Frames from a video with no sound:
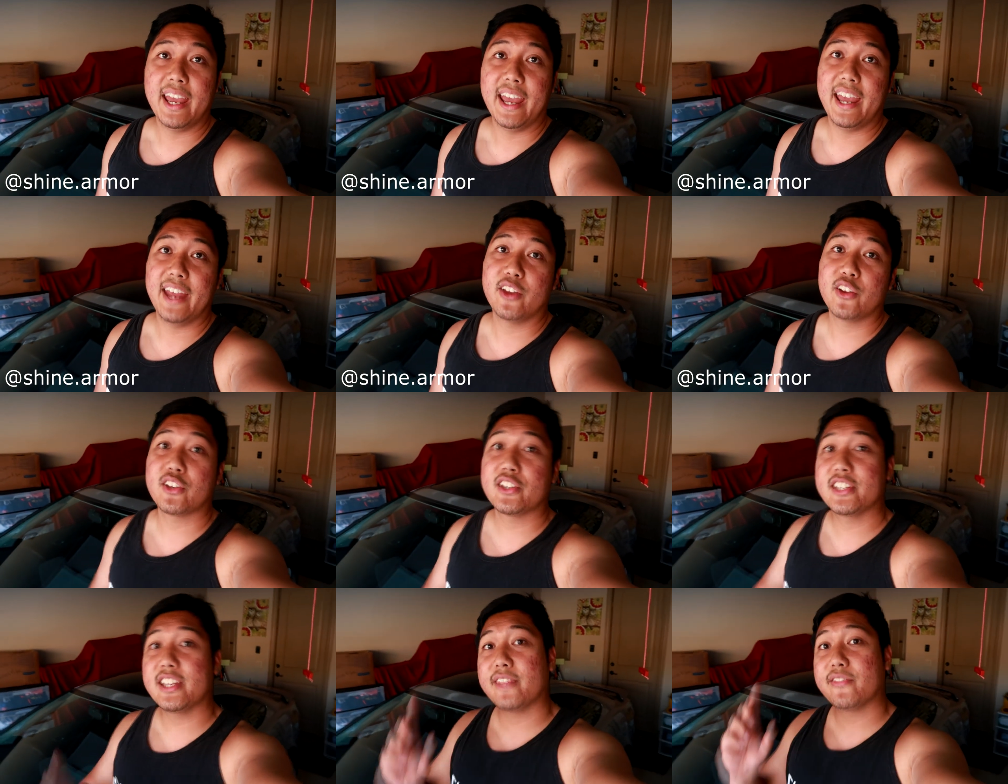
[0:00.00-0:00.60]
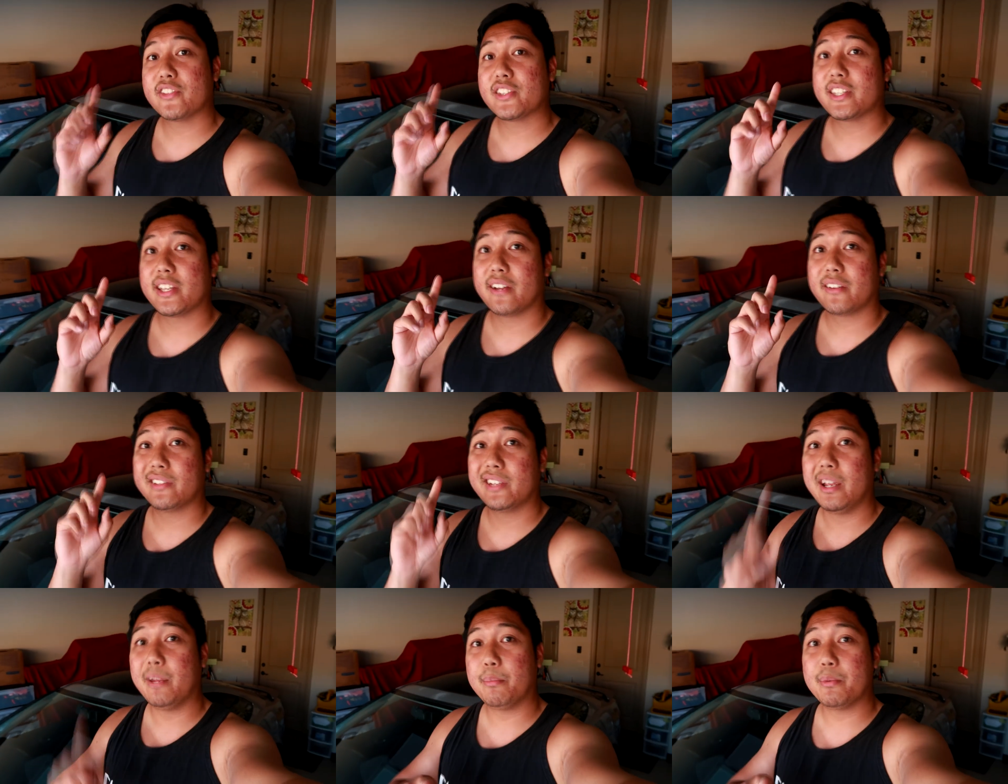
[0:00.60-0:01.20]
And you can save
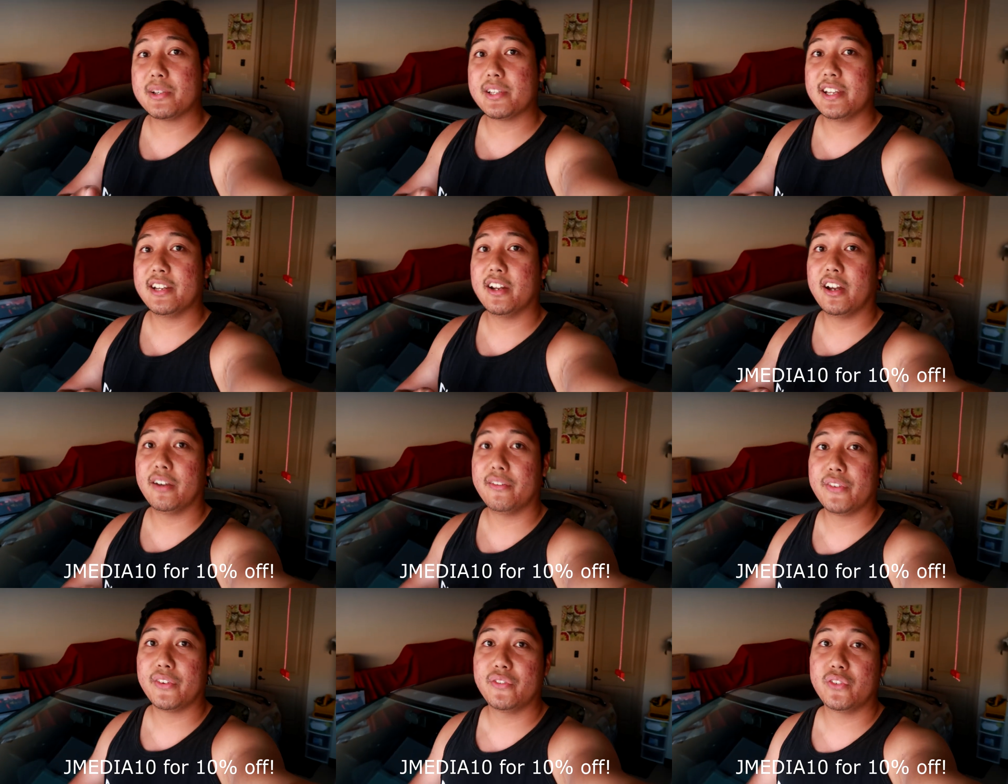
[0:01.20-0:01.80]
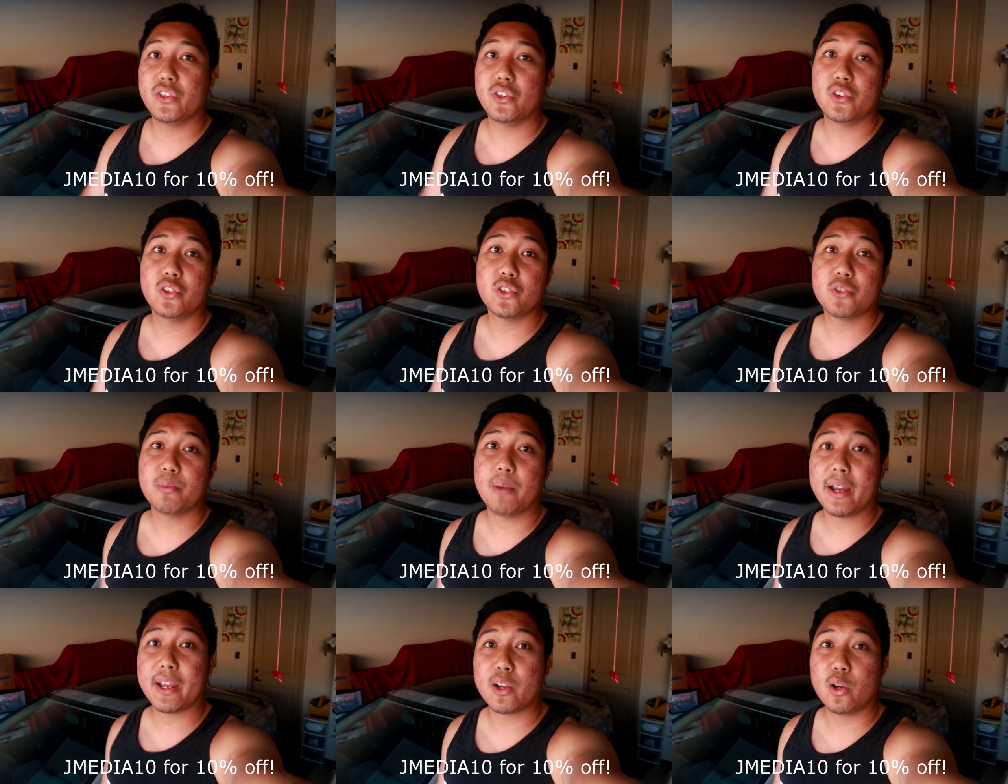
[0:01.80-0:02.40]
yourself 10% off if you
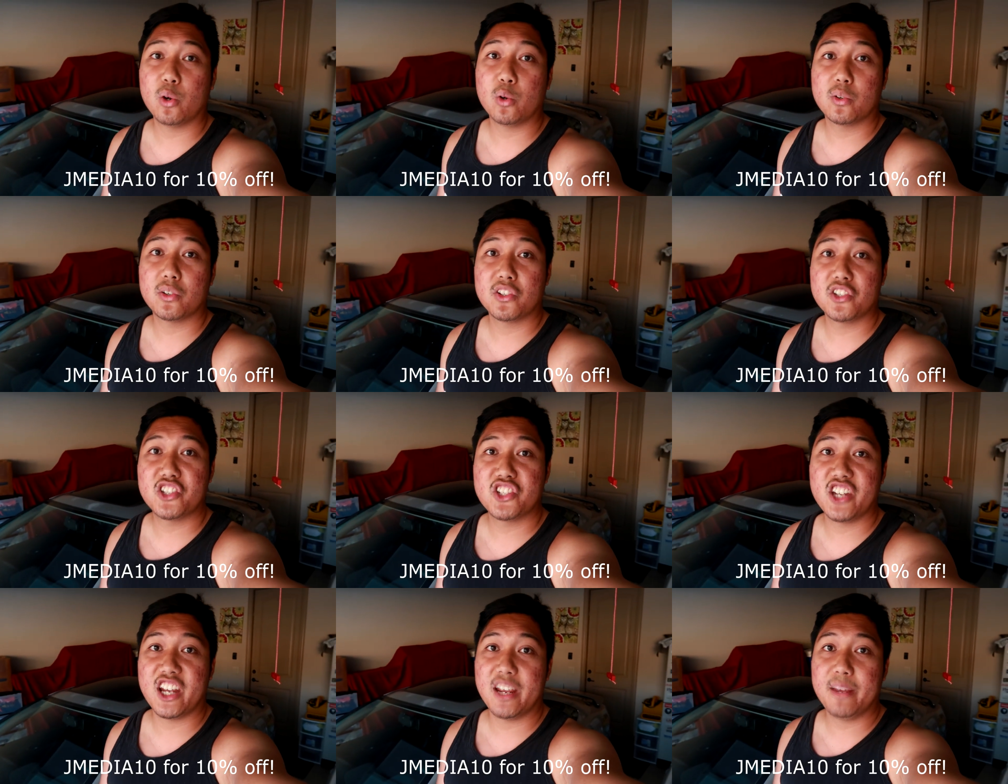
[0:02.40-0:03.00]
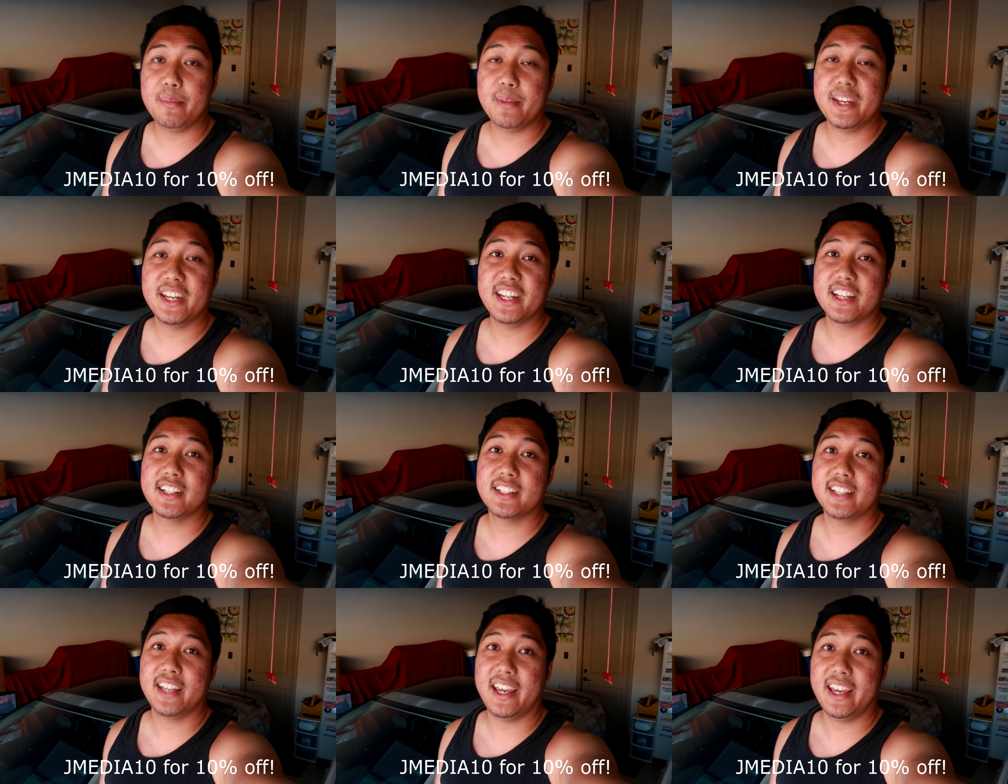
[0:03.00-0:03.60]
use my code
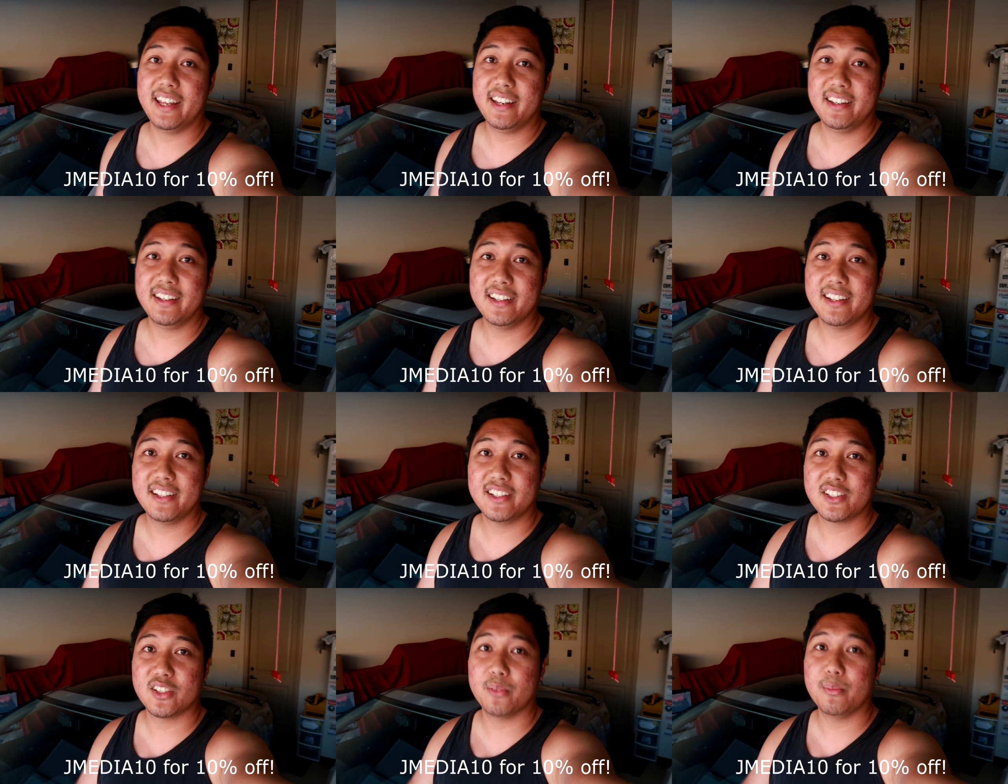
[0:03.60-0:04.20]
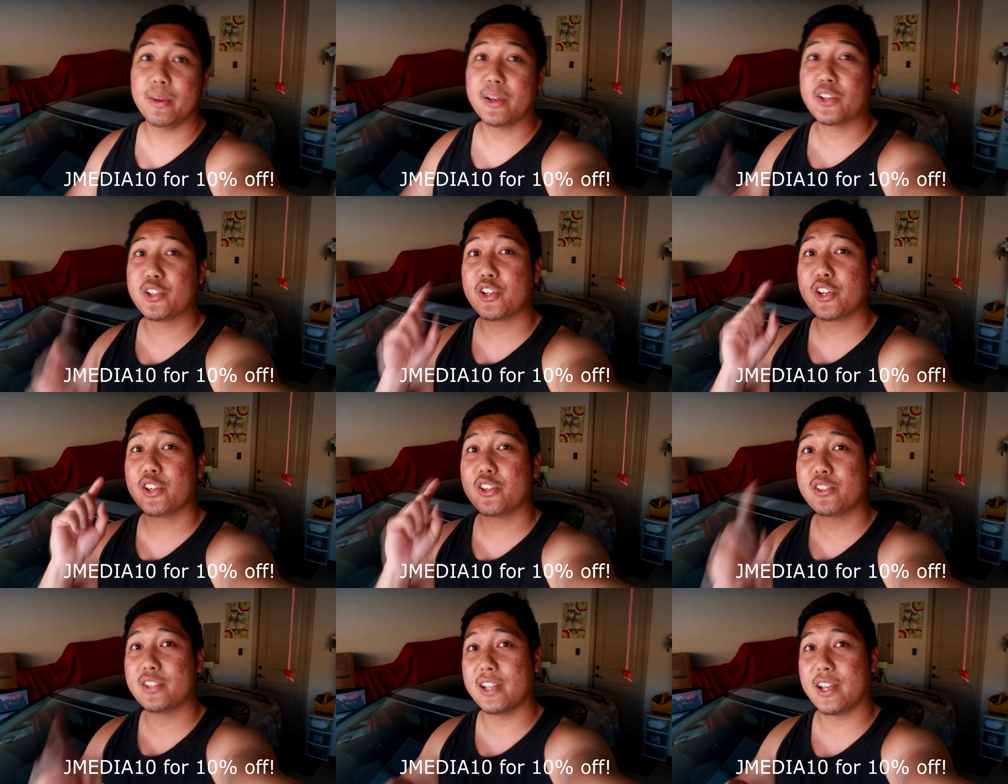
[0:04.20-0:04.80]
JMedia10. So make sure
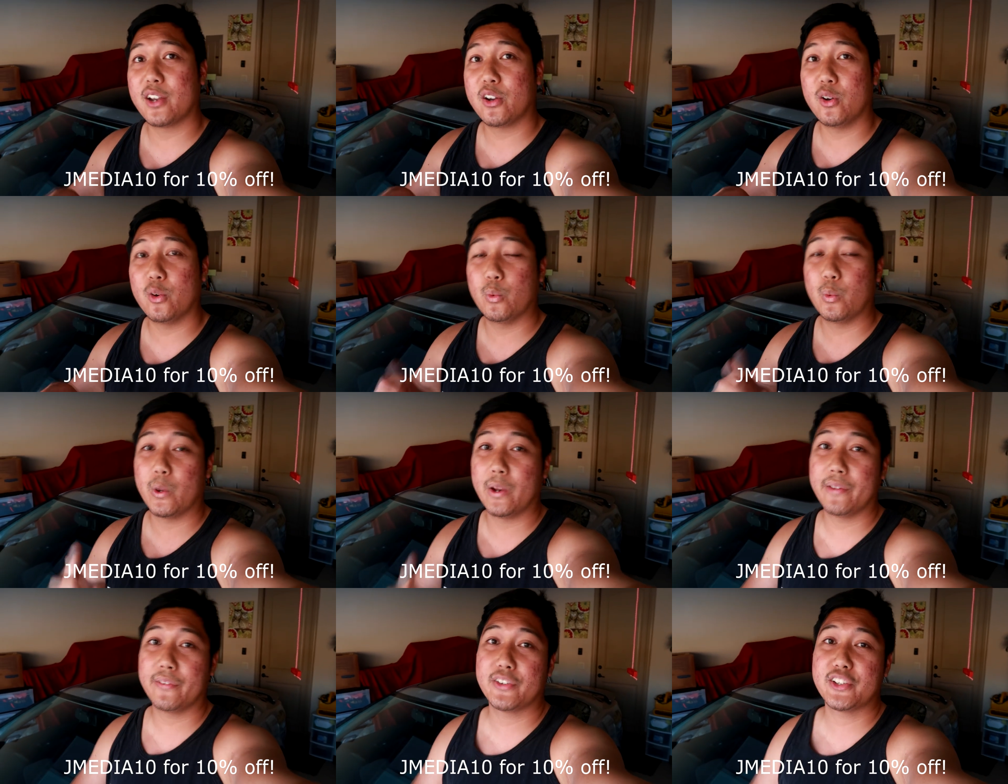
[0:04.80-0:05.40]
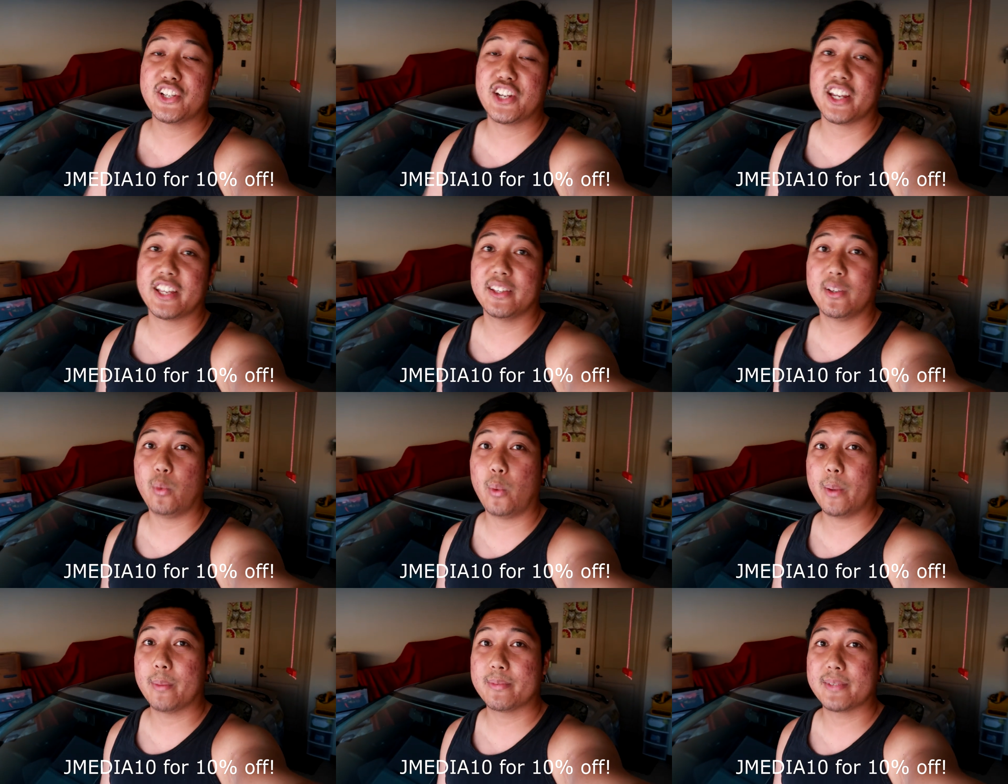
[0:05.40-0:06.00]
to use that code whenever you check
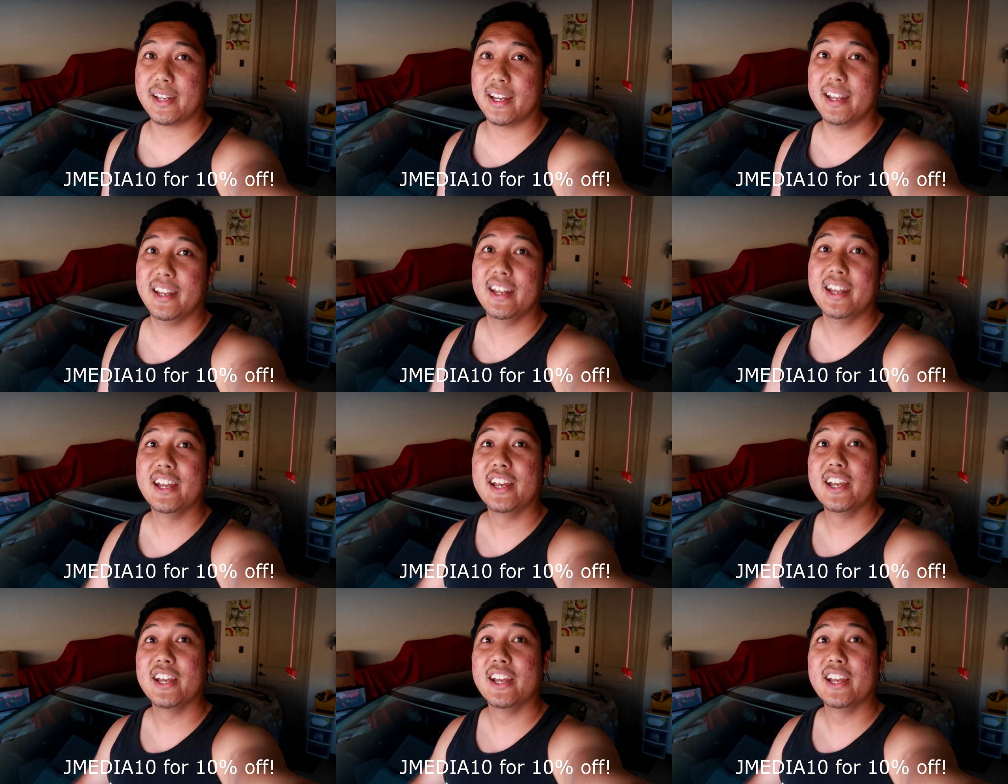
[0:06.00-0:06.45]
their website